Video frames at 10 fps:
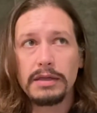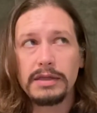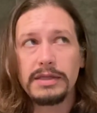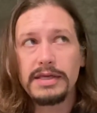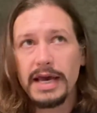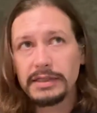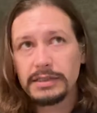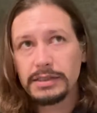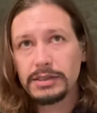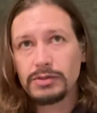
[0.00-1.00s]

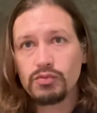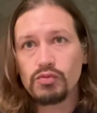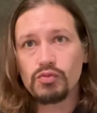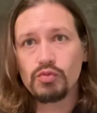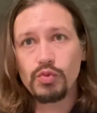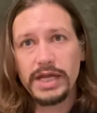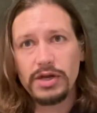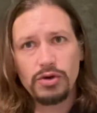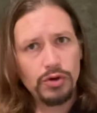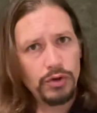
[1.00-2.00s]
yes, we
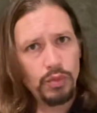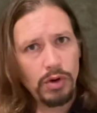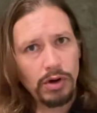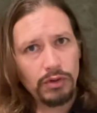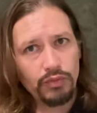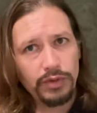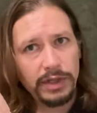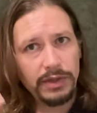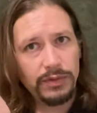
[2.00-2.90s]
could work really,